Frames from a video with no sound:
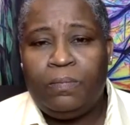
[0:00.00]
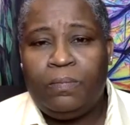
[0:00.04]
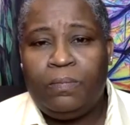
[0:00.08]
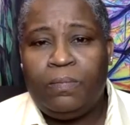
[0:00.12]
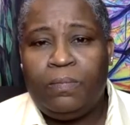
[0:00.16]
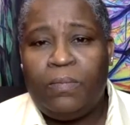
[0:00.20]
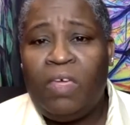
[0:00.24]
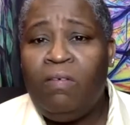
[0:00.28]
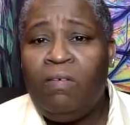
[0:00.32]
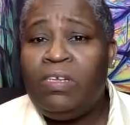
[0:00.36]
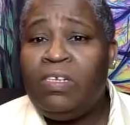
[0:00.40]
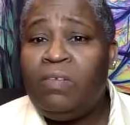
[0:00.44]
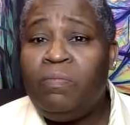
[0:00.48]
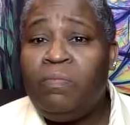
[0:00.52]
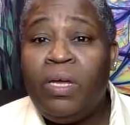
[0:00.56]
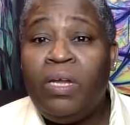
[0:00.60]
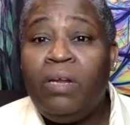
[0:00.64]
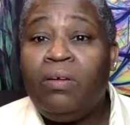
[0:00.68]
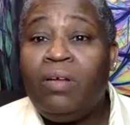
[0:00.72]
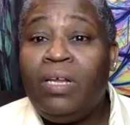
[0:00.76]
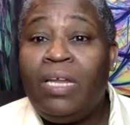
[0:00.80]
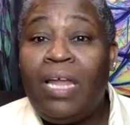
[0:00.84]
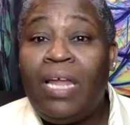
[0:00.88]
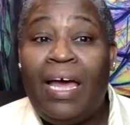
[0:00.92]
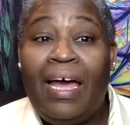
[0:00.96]
He was middle
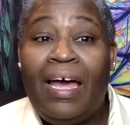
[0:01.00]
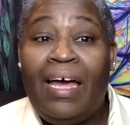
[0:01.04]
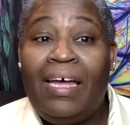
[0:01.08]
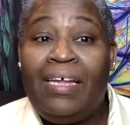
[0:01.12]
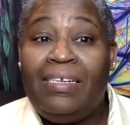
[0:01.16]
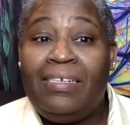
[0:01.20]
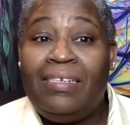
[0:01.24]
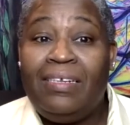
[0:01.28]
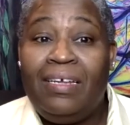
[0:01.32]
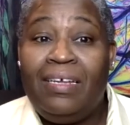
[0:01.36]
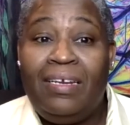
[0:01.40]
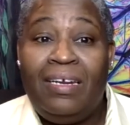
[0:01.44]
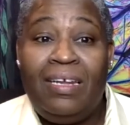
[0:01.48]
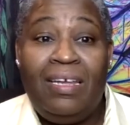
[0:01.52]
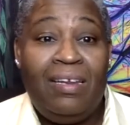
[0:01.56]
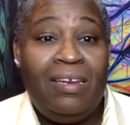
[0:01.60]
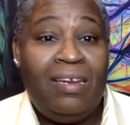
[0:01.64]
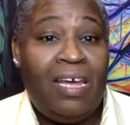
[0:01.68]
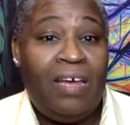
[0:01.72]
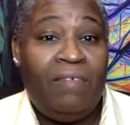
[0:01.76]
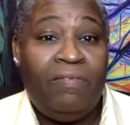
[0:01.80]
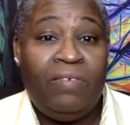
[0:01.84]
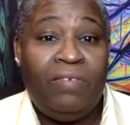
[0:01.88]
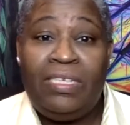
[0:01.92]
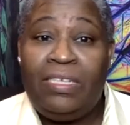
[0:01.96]
class, and he
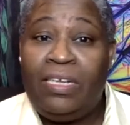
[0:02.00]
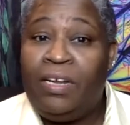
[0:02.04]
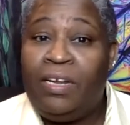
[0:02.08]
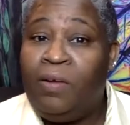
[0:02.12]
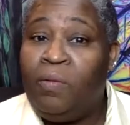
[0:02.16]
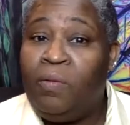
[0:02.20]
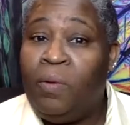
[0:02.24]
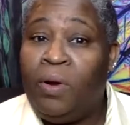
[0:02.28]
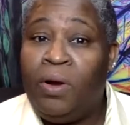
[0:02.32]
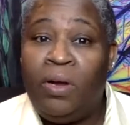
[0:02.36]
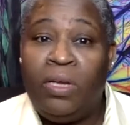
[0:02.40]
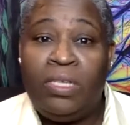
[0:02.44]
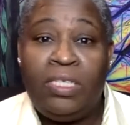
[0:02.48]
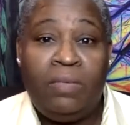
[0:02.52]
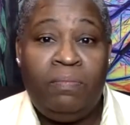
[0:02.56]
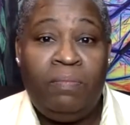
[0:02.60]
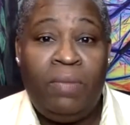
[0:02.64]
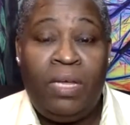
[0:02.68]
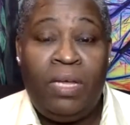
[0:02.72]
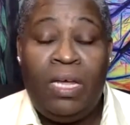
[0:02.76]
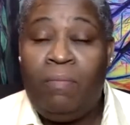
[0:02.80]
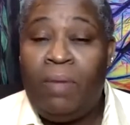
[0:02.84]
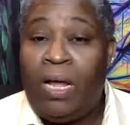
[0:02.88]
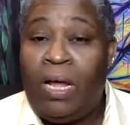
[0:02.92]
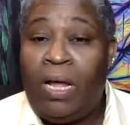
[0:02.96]
never said a word to me
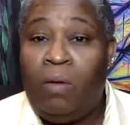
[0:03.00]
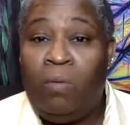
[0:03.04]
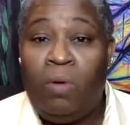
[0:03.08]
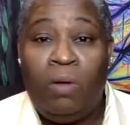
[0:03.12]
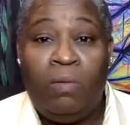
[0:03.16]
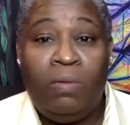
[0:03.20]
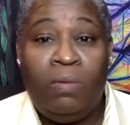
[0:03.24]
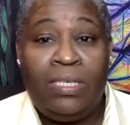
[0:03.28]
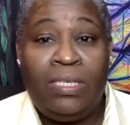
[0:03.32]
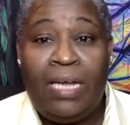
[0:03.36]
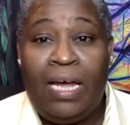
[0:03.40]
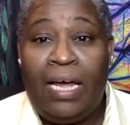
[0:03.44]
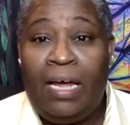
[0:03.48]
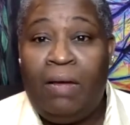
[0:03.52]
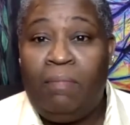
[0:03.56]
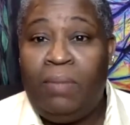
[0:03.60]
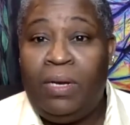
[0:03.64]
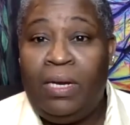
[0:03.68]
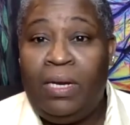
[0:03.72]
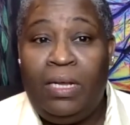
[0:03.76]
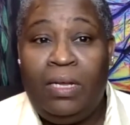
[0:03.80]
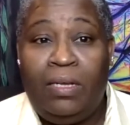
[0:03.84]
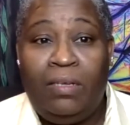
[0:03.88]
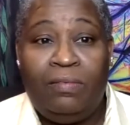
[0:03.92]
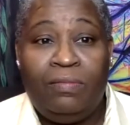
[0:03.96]
about what was
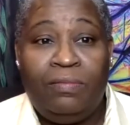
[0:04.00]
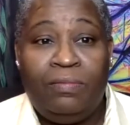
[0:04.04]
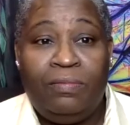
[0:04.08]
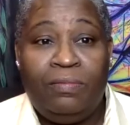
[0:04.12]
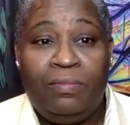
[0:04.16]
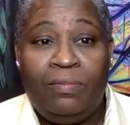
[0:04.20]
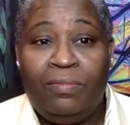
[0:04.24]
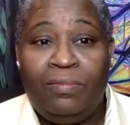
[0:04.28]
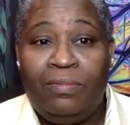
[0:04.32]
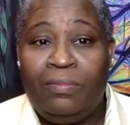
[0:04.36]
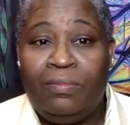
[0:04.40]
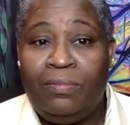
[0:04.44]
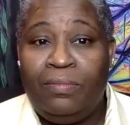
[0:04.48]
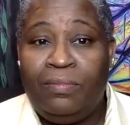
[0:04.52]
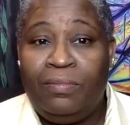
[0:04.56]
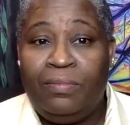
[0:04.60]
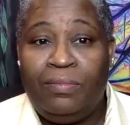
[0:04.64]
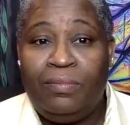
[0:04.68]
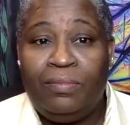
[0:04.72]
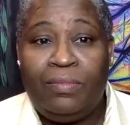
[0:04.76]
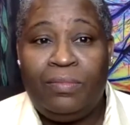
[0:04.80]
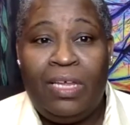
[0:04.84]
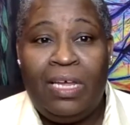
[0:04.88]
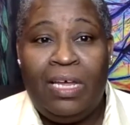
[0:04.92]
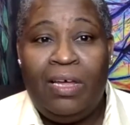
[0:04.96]
happening.
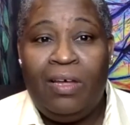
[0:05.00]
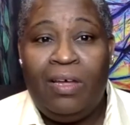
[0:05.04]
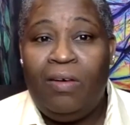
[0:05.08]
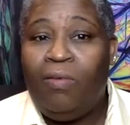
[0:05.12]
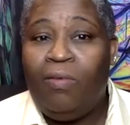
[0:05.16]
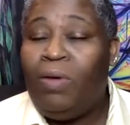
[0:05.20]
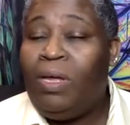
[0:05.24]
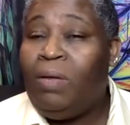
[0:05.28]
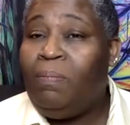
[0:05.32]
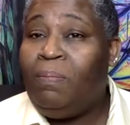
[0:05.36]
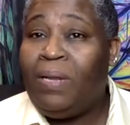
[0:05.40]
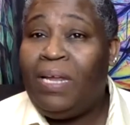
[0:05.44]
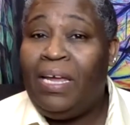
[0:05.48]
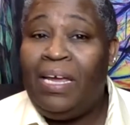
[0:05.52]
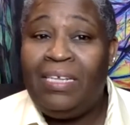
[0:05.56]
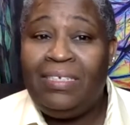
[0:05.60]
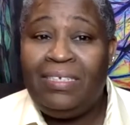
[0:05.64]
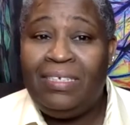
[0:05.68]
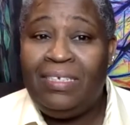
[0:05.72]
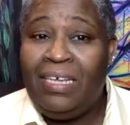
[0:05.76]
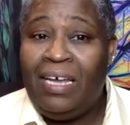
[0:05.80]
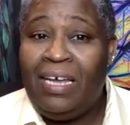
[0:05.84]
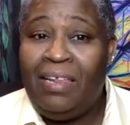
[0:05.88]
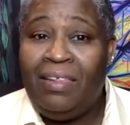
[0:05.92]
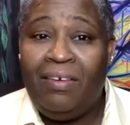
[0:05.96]
We played
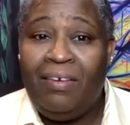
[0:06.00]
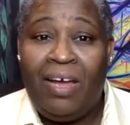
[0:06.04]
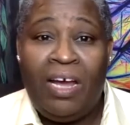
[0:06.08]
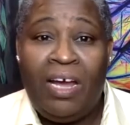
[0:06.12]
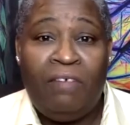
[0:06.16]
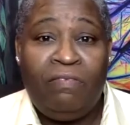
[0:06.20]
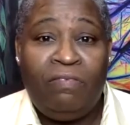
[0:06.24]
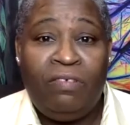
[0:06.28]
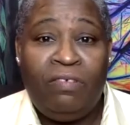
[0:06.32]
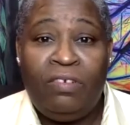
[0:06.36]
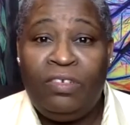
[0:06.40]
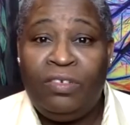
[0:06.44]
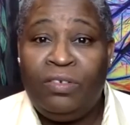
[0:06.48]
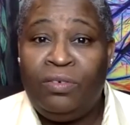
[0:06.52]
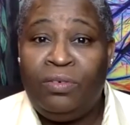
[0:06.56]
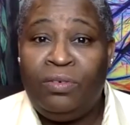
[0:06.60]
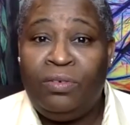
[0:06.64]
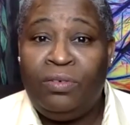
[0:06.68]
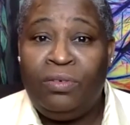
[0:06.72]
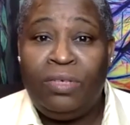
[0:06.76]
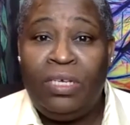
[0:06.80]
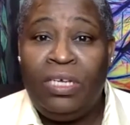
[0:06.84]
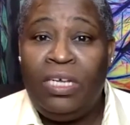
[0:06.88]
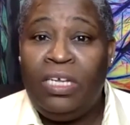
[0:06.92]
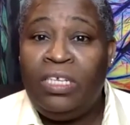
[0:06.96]
together after
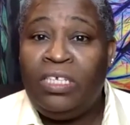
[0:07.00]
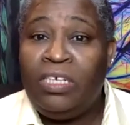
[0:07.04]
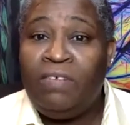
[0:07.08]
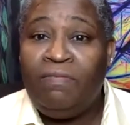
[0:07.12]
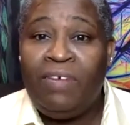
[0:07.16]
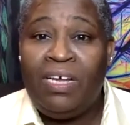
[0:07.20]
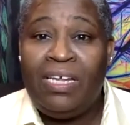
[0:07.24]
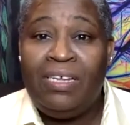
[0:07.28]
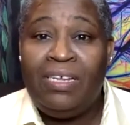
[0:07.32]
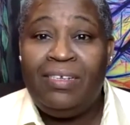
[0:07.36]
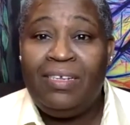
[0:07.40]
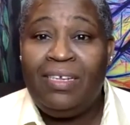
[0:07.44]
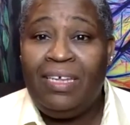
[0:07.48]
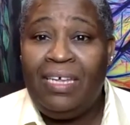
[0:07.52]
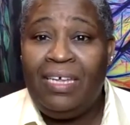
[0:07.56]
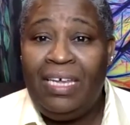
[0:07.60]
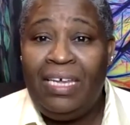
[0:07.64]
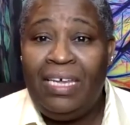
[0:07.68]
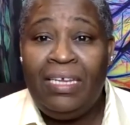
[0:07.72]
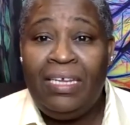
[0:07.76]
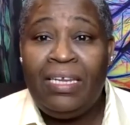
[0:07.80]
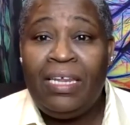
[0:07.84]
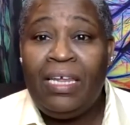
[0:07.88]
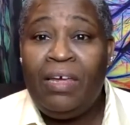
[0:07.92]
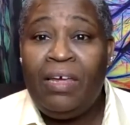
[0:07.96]
school, each of us
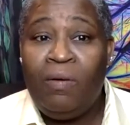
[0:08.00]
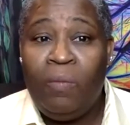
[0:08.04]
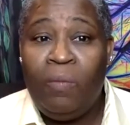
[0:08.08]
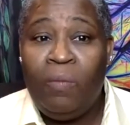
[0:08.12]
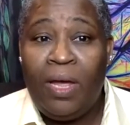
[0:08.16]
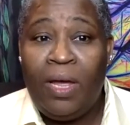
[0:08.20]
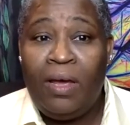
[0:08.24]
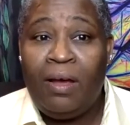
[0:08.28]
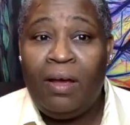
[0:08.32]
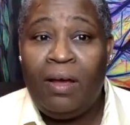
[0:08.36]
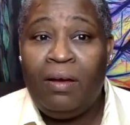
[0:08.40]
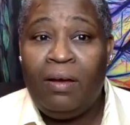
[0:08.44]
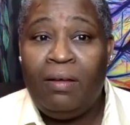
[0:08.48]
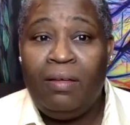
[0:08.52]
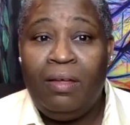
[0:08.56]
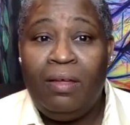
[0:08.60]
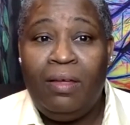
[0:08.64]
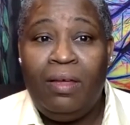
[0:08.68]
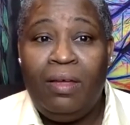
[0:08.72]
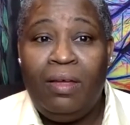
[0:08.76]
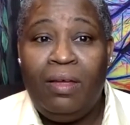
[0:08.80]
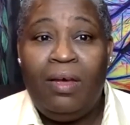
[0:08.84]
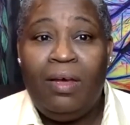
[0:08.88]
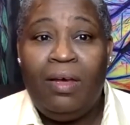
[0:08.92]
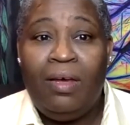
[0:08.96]
keenly aware
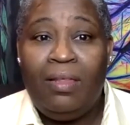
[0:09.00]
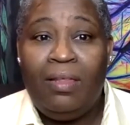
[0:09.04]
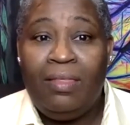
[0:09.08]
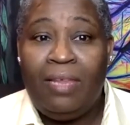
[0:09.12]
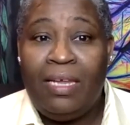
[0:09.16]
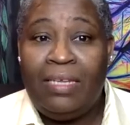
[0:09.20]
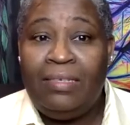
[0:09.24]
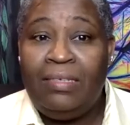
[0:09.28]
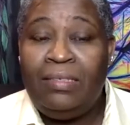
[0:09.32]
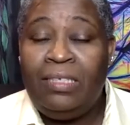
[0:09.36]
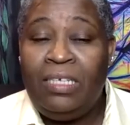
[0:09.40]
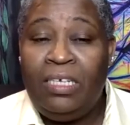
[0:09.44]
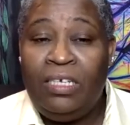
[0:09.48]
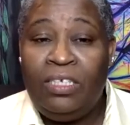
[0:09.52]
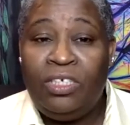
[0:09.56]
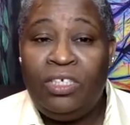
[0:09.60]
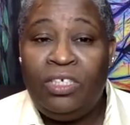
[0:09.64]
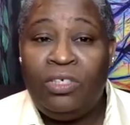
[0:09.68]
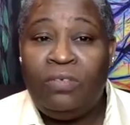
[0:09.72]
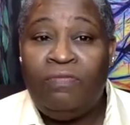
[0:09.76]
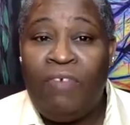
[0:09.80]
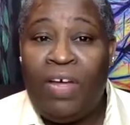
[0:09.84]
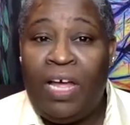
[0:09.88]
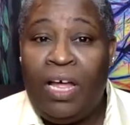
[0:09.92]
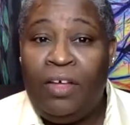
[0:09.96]
that the teacher
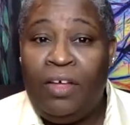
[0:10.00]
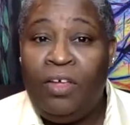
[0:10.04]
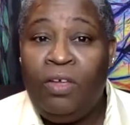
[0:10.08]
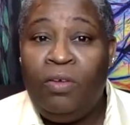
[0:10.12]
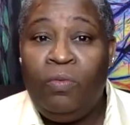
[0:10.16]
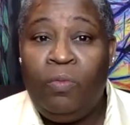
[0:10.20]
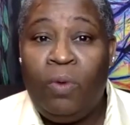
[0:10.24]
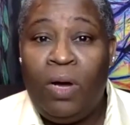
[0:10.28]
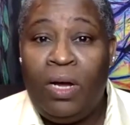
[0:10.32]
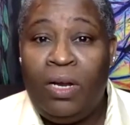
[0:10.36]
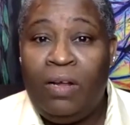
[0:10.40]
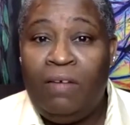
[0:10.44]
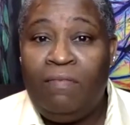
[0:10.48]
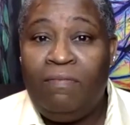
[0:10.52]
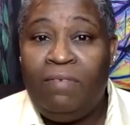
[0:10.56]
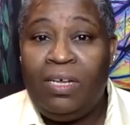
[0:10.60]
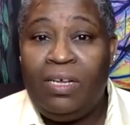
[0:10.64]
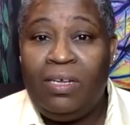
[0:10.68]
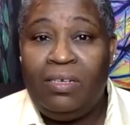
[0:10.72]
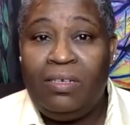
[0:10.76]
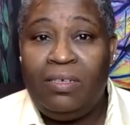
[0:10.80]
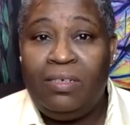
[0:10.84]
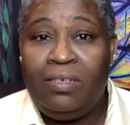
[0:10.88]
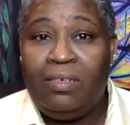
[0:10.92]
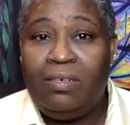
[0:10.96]
valued one of
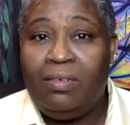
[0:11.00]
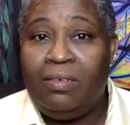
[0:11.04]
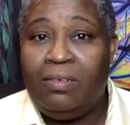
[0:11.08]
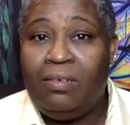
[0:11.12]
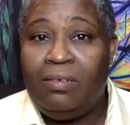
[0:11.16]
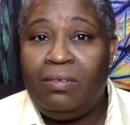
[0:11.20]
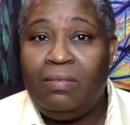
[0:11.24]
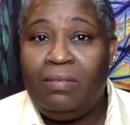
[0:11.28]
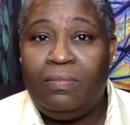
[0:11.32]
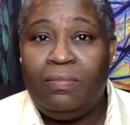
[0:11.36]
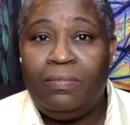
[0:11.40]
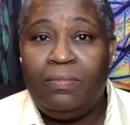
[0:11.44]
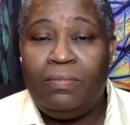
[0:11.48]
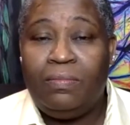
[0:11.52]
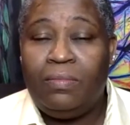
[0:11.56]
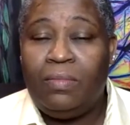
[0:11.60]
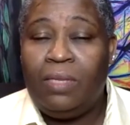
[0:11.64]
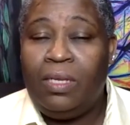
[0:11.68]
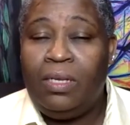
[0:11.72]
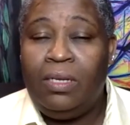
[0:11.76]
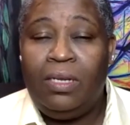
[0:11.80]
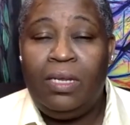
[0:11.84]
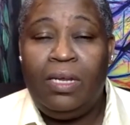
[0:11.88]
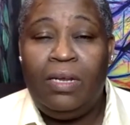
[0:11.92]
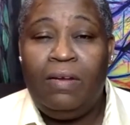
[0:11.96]
us
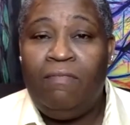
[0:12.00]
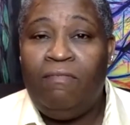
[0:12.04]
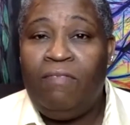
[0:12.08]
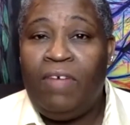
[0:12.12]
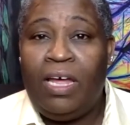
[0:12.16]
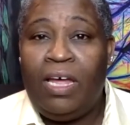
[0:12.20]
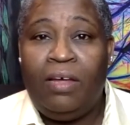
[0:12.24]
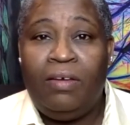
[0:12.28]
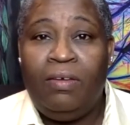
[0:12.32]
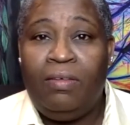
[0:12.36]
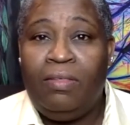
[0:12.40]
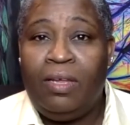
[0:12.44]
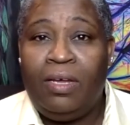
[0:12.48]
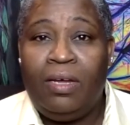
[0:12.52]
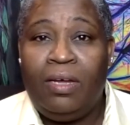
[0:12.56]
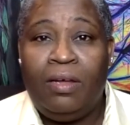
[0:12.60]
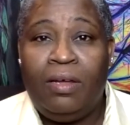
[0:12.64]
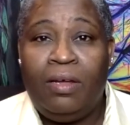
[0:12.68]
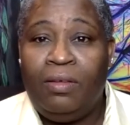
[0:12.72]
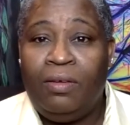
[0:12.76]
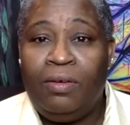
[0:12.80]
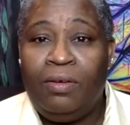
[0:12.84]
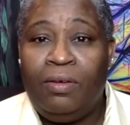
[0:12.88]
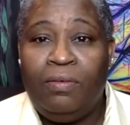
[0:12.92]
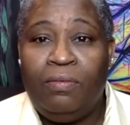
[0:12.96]
and didn't value the
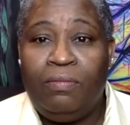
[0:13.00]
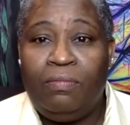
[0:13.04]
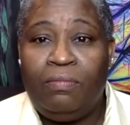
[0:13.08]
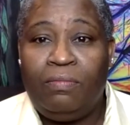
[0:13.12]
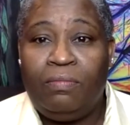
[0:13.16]
other.